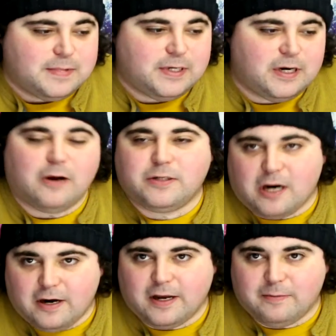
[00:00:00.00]
it's
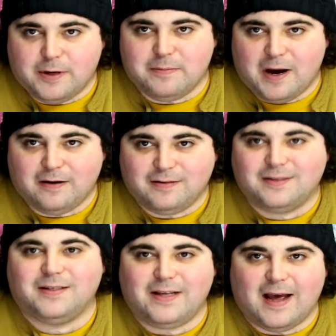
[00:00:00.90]
already going to be about
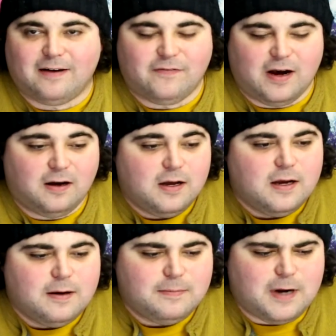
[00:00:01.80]
the NFL.
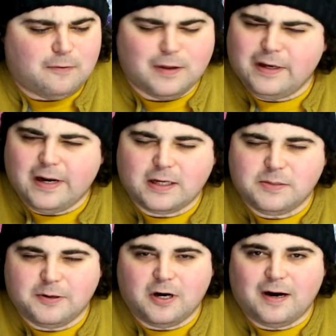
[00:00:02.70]
I'm not really an
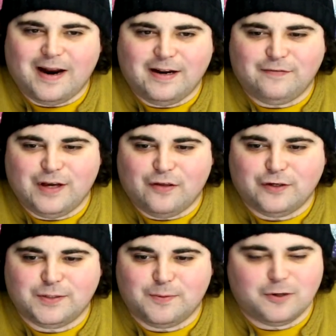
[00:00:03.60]
expert on any of the other
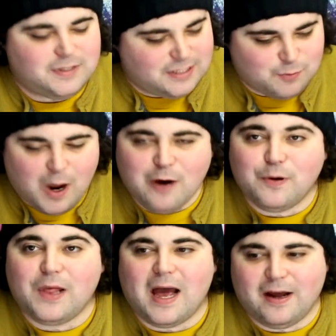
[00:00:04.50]
sports. That's why I
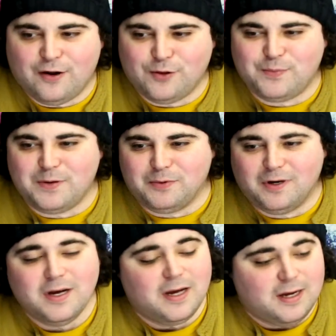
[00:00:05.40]
rely on other people
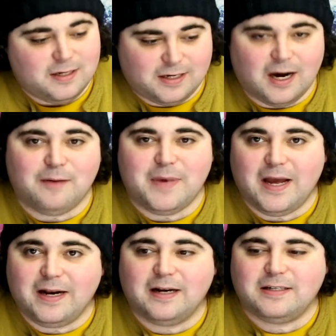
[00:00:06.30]
to come
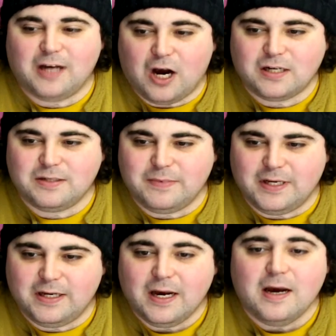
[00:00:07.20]
and talk to
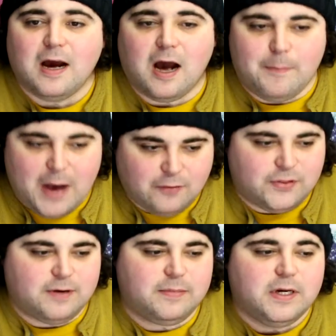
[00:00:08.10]
me about
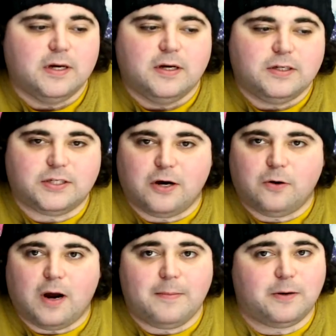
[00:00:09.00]
them.
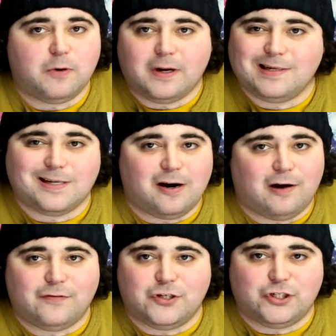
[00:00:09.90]
So, we're going to start
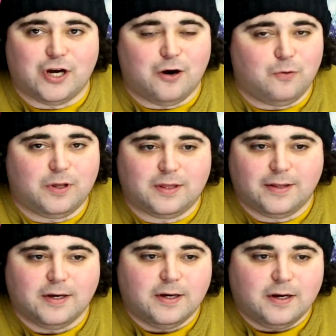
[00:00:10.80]
off the show
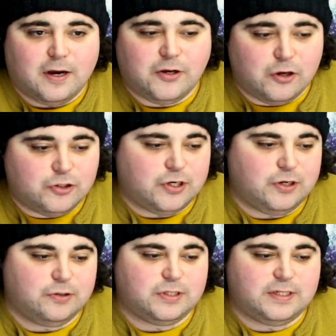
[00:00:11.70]
with huge
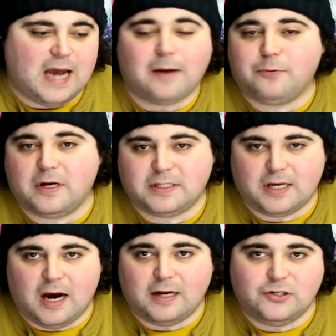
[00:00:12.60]
news. Dak
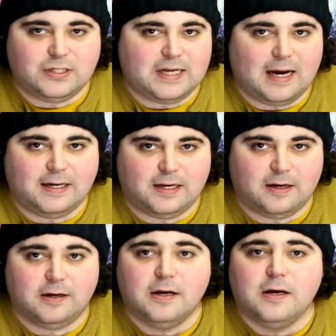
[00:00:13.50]
Prescott just signed a